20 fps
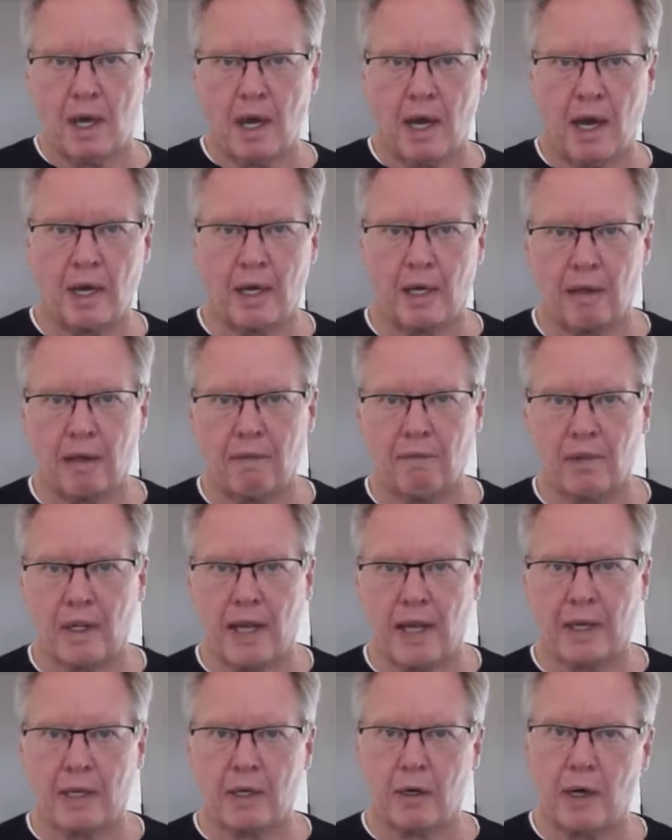I love
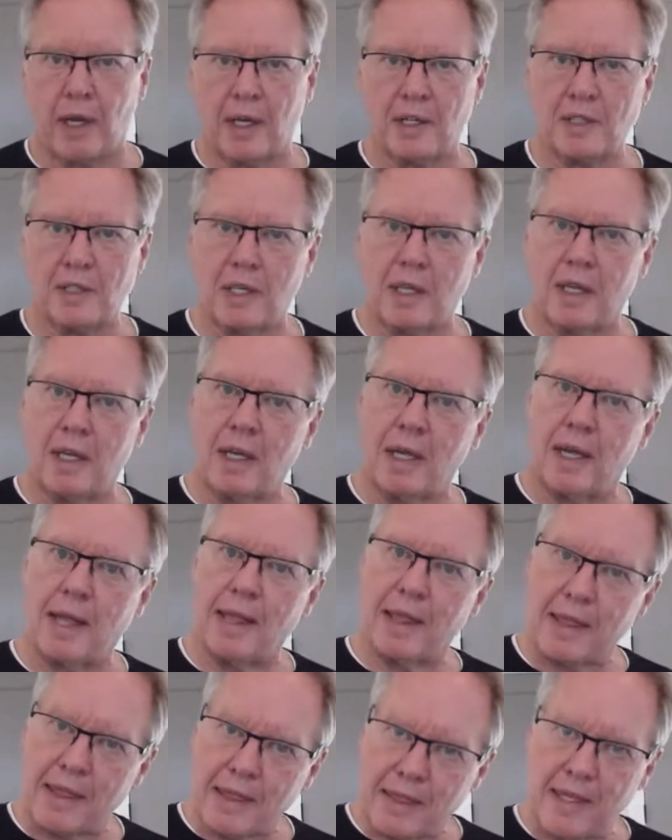like crazy,
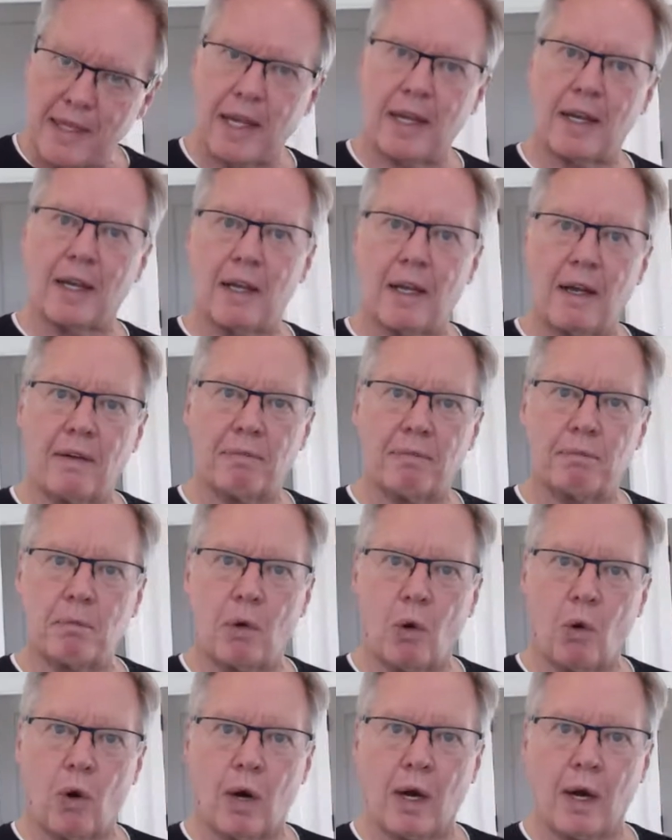then love
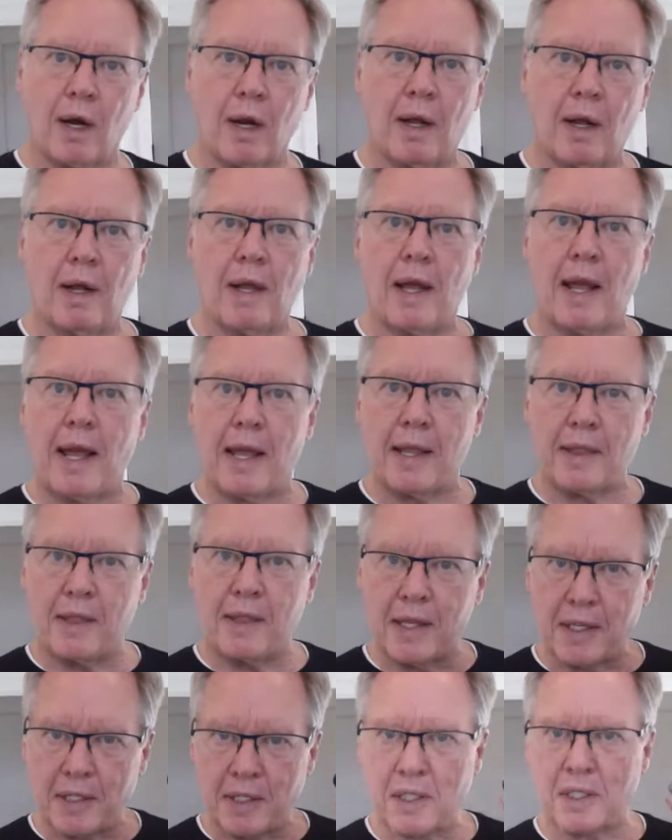more. And
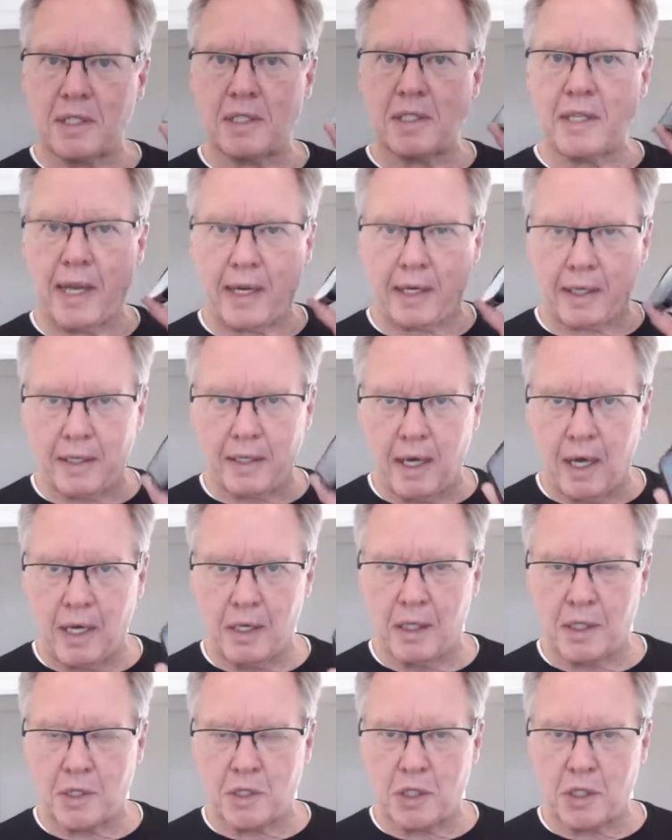this
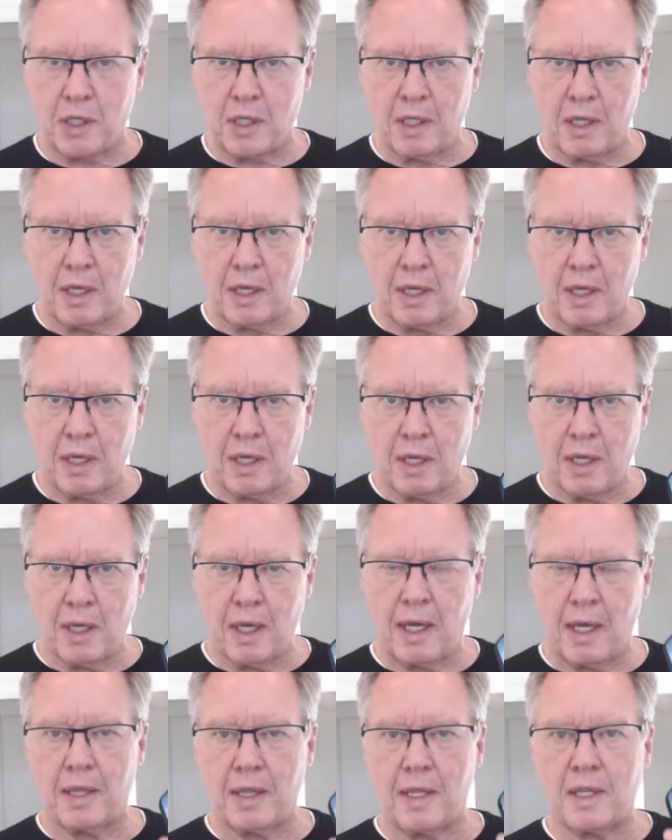technology
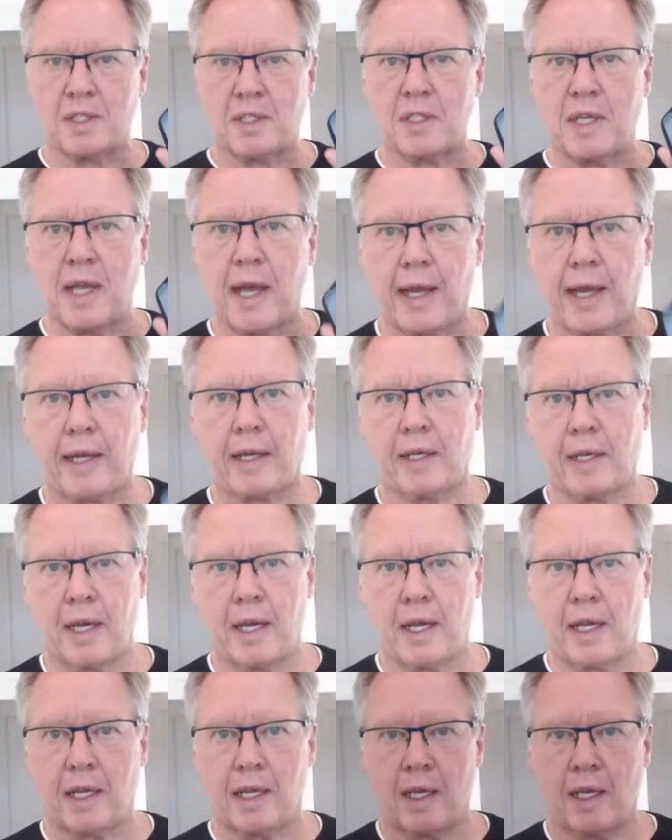and this
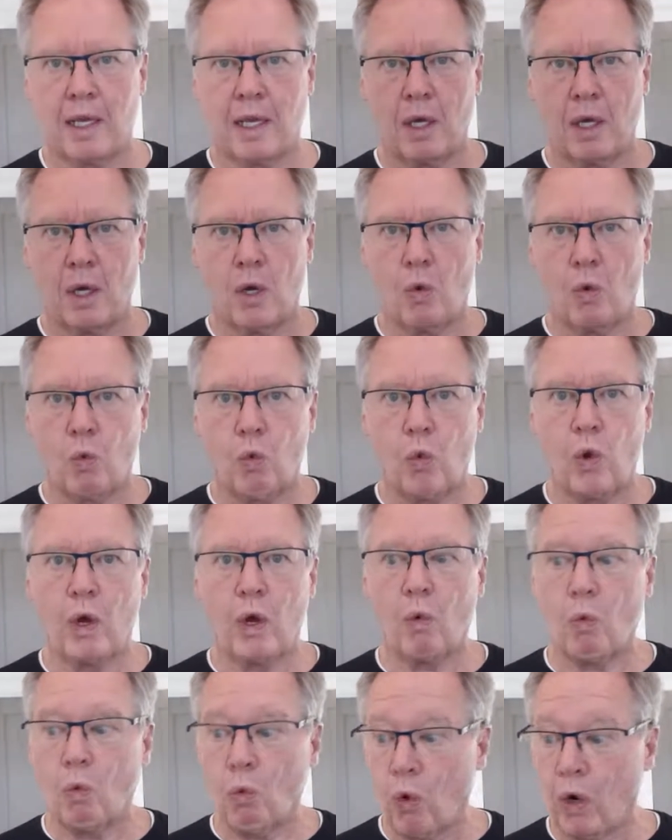technique
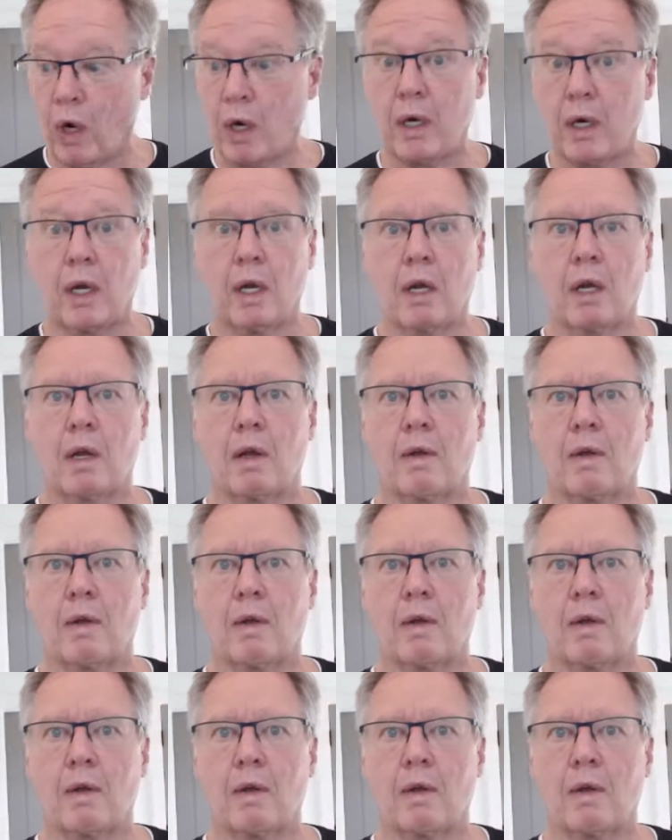will work